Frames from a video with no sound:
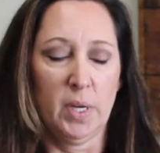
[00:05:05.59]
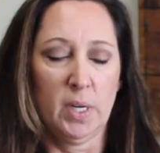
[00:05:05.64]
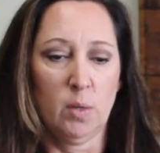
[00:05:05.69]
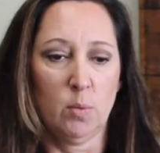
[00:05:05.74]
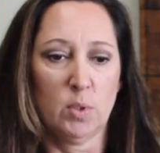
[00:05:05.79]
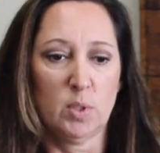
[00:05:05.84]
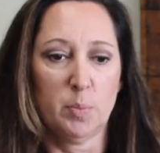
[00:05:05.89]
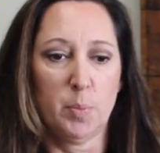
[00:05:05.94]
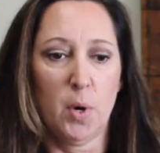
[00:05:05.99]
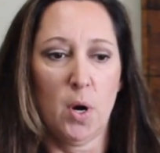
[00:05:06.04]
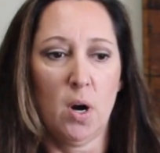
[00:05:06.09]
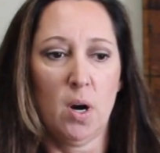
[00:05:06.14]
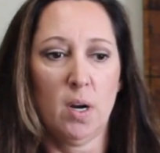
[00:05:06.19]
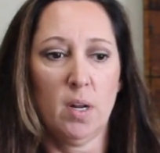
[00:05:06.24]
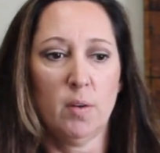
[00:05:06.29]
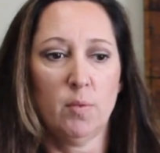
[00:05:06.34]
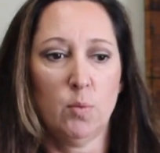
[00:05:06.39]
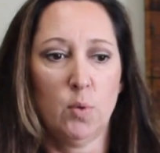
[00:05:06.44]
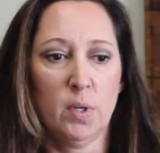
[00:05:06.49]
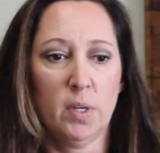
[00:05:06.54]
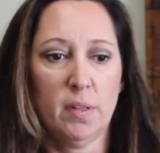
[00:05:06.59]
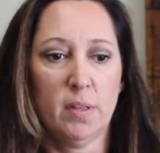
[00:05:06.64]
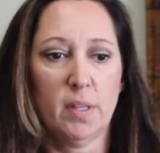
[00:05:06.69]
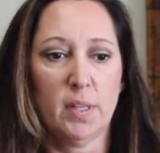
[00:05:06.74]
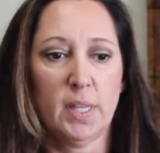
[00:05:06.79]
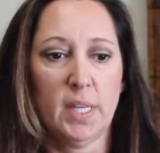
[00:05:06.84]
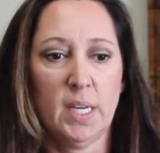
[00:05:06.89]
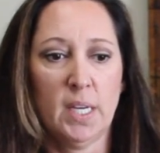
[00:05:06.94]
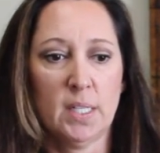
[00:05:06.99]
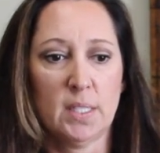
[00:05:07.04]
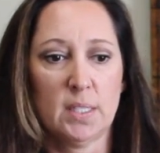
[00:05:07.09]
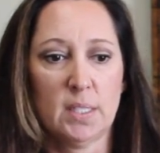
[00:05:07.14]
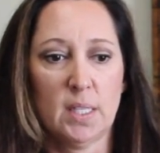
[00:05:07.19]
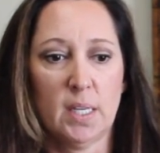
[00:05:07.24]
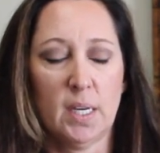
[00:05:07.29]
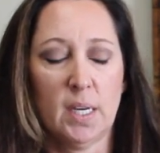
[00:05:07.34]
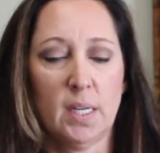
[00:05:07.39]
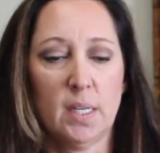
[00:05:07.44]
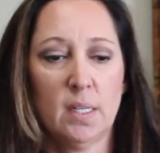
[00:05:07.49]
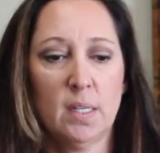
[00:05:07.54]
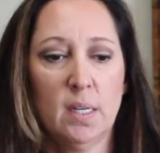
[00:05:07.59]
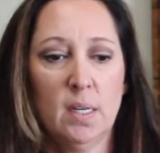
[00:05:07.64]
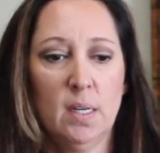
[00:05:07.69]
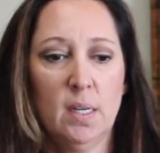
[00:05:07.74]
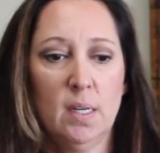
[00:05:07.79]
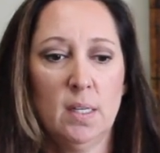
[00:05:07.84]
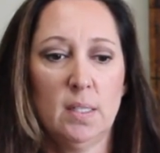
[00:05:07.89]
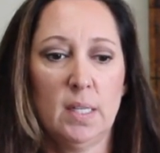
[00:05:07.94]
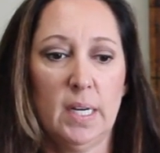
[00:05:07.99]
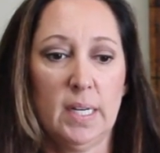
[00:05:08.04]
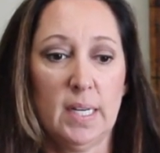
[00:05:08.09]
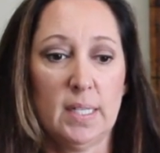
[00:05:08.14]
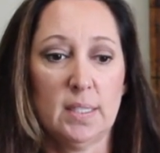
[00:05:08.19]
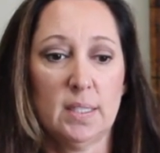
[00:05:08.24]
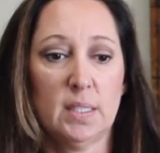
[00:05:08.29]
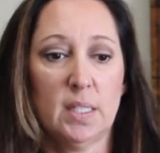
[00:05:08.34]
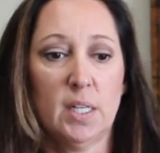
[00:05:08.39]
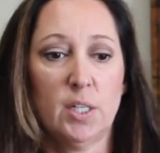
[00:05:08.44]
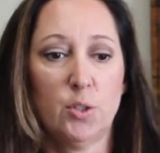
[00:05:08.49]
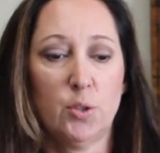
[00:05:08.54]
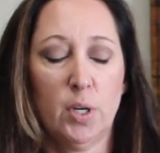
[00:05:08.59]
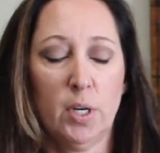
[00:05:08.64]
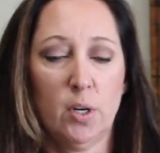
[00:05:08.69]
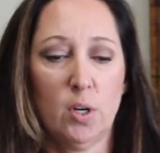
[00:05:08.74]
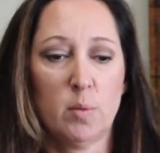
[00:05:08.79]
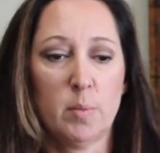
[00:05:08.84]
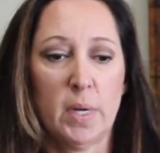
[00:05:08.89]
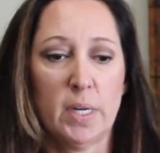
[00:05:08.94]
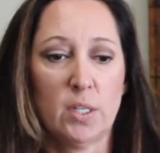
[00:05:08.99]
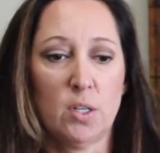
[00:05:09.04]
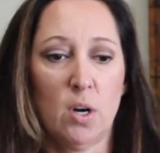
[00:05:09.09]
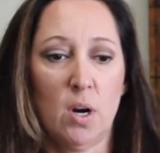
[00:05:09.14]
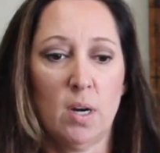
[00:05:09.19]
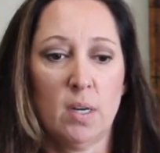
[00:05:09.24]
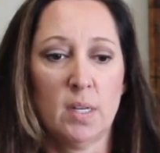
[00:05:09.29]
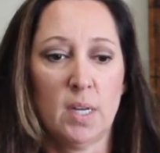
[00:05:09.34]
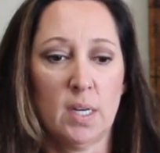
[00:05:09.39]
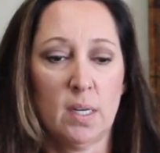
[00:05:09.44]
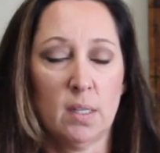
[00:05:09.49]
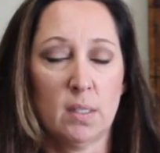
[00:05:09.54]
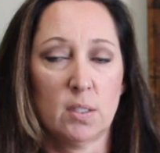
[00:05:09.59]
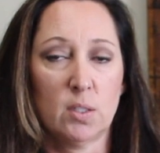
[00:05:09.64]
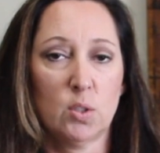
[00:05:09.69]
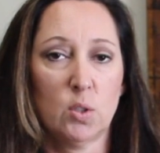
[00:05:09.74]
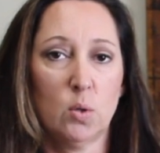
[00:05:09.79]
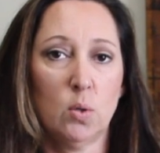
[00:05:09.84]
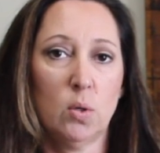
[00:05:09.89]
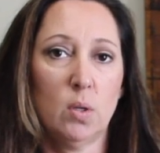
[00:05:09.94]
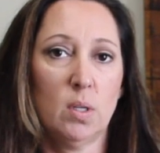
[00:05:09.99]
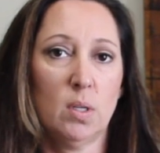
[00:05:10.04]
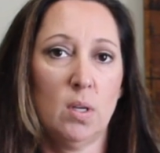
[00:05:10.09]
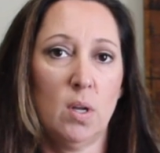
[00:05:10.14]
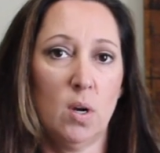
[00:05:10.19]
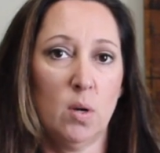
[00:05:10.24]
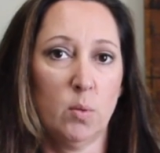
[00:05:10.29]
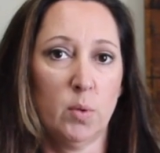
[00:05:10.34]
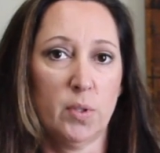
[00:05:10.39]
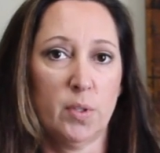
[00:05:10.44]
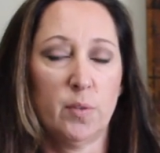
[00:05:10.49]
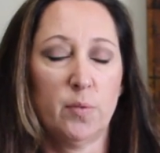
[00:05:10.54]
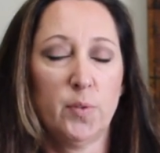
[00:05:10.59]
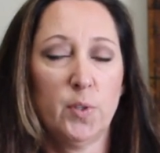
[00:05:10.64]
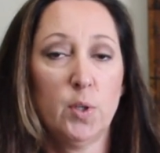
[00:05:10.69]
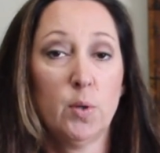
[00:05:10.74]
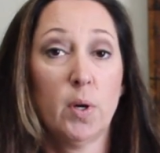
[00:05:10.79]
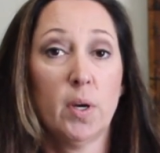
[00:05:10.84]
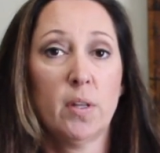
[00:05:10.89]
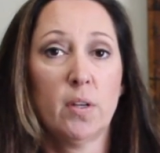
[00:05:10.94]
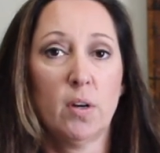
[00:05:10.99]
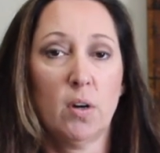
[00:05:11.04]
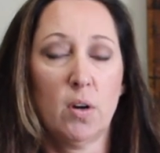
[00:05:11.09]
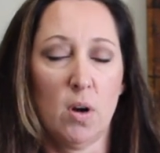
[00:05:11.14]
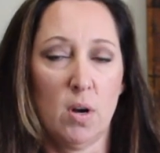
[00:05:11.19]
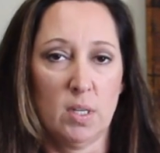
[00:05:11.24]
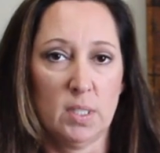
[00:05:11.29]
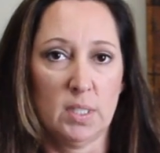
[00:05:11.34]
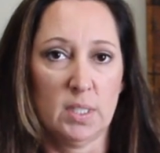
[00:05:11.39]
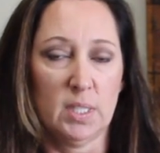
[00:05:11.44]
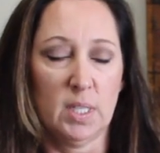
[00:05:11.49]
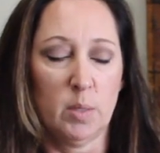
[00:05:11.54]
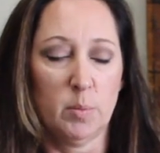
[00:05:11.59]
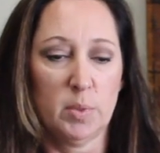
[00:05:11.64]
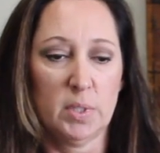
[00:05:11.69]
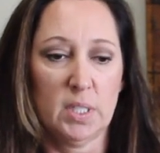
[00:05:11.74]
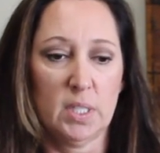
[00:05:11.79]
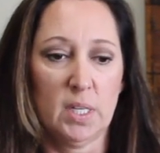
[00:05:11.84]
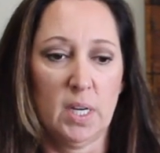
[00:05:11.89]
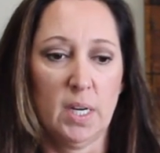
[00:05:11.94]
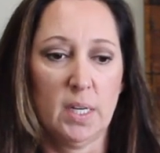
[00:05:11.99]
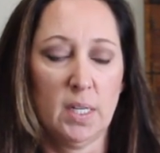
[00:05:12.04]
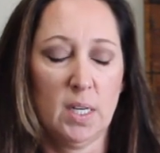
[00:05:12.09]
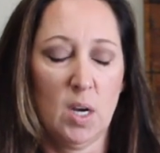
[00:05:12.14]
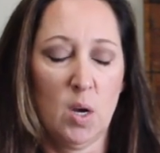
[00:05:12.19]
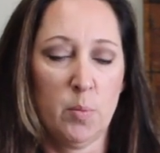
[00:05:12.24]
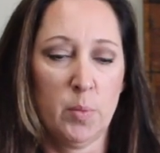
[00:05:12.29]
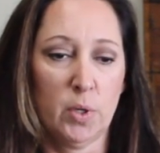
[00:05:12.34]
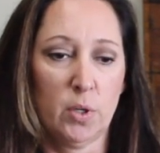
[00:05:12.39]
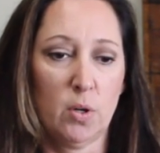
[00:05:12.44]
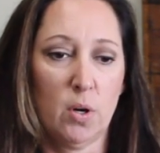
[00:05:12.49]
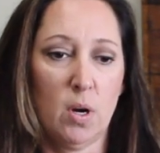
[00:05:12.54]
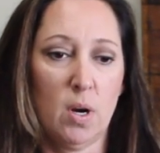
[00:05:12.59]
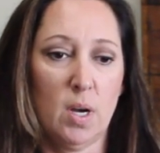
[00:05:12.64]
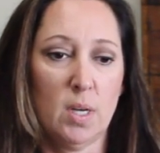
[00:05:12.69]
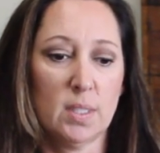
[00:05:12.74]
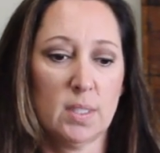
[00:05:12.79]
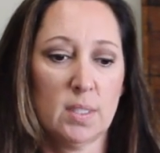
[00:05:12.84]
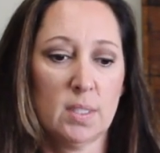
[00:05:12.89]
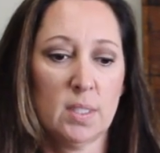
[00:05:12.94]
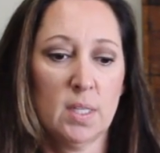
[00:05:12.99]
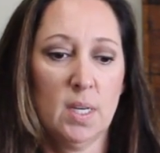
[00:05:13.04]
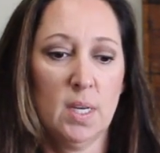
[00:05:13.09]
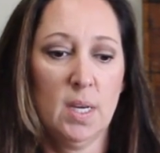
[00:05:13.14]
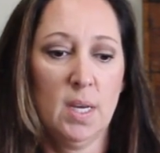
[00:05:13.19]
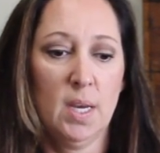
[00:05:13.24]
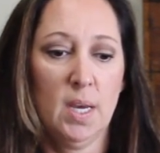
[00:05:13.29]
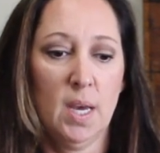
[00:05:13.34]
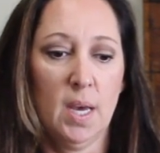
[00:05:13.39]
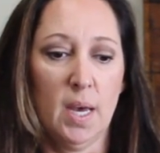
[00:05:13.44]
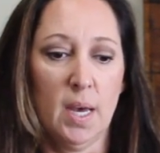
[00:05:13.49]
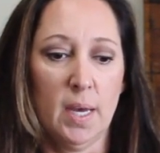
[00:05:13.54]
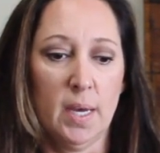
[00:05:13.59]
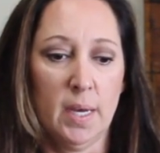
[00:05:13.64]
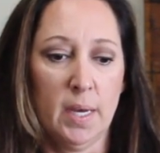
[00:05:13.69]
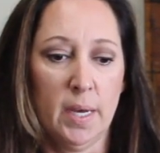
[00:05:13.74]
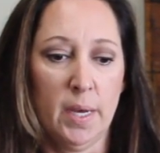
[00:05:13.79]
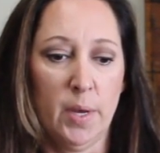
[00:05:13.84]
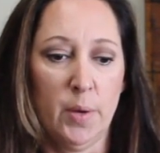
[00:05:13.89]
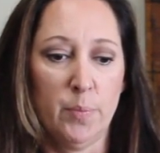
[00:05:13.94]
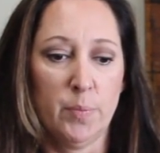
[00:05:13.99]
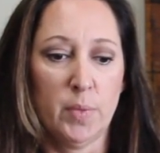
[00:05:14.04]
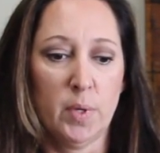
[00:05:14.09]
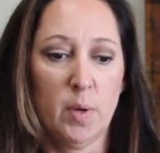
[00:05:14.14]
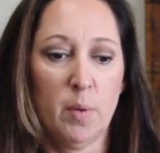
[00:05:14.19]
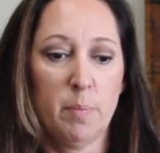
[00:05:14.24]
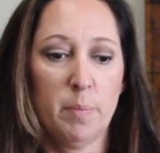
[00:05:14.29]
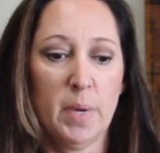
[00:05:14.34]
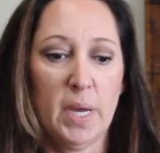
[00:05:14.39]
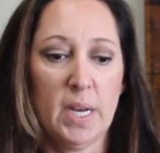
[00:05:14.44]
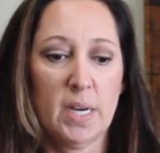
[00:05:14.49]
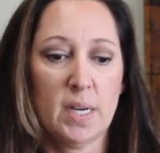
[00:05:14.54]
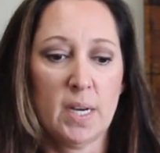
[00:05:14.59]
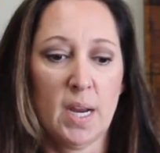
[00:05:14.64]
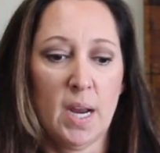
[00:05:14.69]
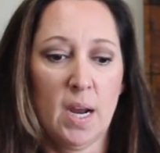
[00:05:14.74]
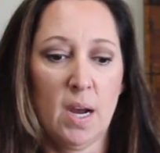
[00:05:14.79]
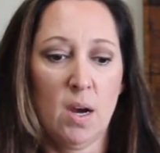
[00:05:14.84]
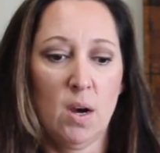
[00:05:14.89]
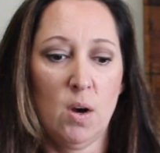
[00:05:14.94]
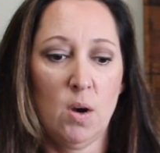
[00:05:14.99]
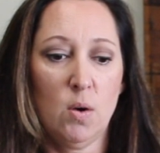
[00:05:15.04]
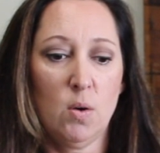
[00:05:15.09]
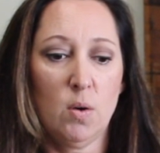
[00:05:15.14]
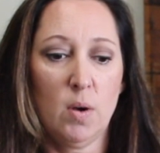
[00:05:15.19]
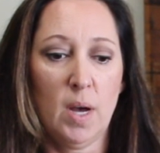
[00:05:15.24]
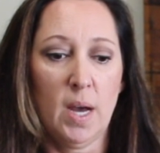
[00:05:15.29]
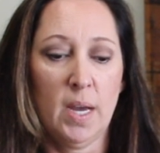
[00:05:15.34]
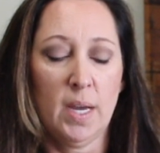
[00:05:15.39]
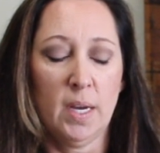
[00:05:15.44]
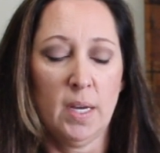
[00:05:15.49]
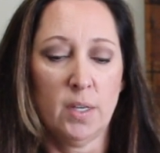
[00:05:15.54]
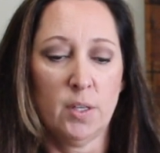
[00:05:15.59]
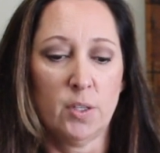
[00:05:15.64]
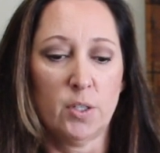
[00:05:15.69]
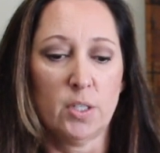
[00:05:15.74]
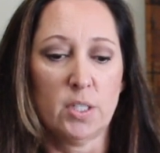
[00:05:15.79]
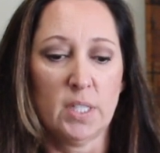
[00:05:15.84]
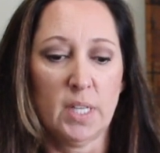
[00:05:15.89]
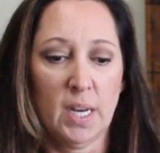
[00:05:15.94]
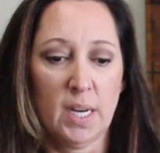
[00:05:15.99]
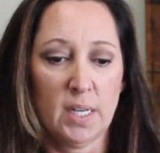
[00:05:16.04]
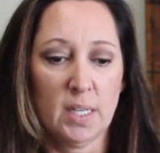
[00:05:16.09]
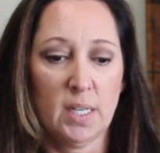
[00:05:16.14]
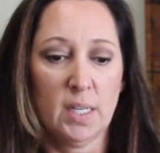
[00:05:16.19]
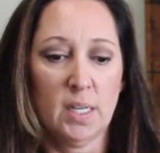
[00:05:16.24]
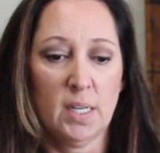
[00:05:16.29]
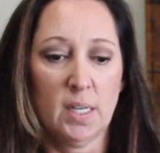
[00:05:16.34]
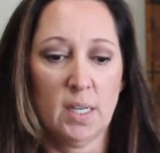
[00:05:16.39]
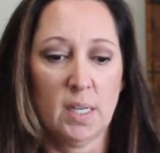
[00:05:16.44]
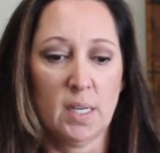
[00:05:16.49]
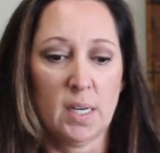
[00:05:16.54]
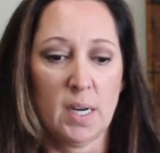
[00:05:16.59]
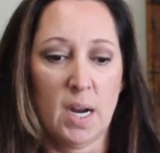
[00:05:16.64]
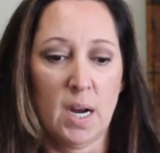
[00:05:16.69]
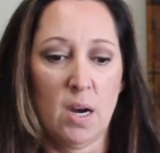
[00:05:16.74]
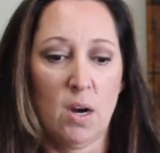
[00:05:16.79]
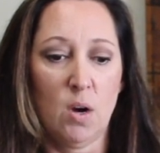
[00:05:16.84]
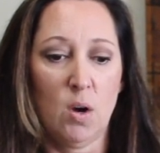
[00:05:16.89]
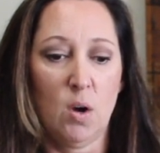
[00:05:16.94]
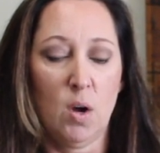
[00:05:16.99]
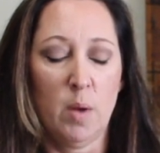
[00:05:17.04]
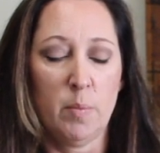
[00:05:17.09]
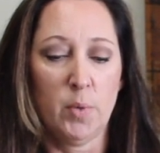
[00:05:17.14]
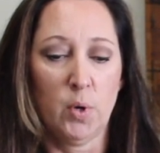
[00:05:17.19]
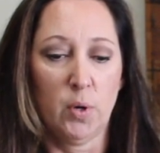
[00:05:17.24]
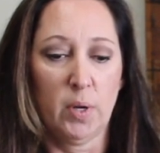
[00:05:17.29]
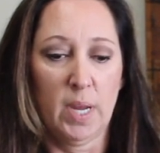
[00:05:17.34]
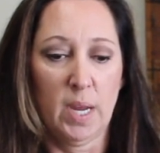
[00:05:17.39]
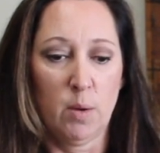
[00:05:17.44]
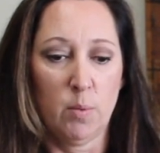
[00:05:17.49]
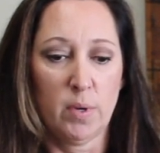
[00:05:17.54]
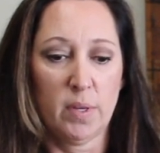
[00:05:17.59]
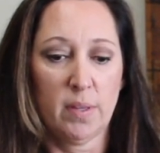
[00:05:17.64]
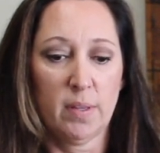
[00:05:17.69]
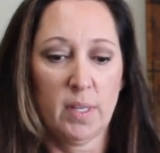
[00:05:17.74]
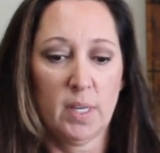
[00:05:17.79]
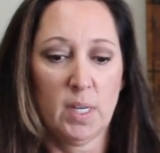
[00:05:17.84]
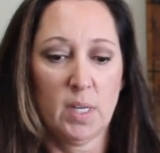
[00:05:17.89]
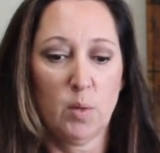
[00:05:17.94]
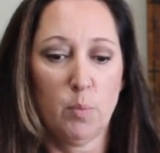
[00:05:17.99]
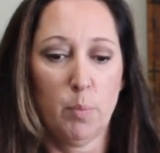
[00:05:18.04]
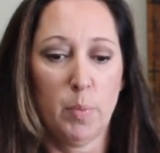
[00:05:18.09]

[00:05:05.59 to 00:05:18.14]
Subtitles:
And it was part of one of the things that like I said, triggered my dark night of the soul along with a few other concepts that I'd come across. But now I understand it and now I'm okay with it.